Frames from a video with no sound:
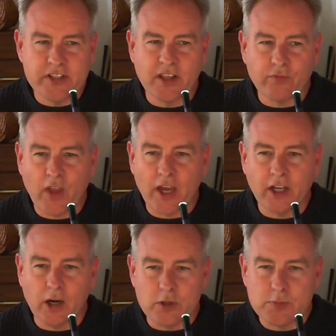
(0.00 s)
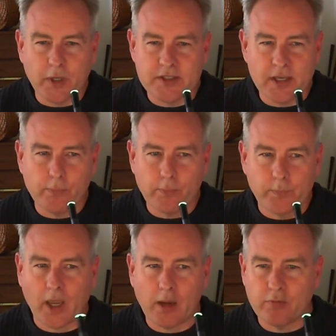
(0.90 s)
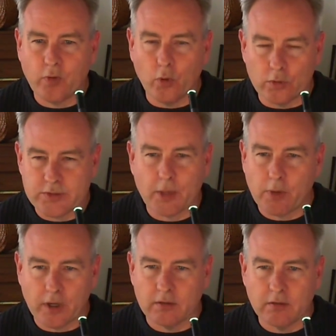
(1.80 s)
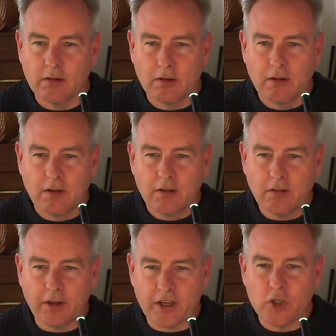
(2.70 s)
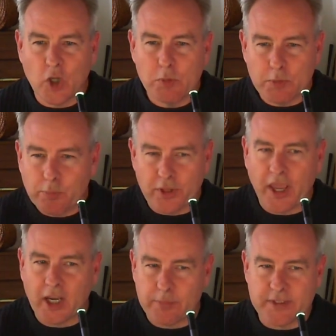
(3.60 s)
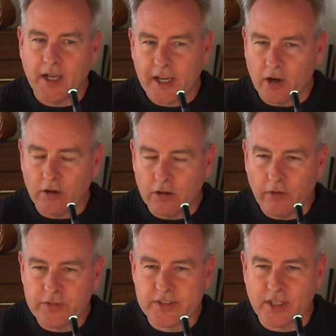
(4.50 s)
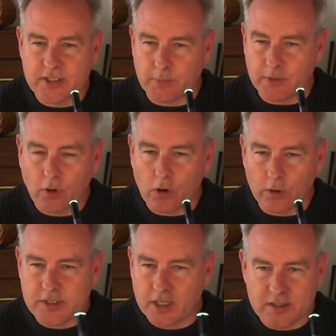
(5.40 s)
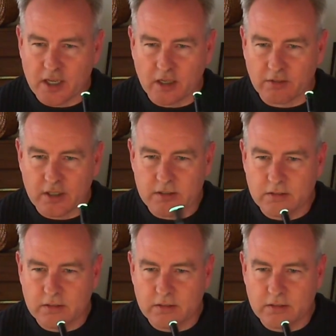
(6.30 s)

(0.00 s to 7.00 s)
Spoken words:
reason they found out was because he came forward, or someone, like a human, put their hand up and said, "Hang on, I've just done something wrong." Is that correct?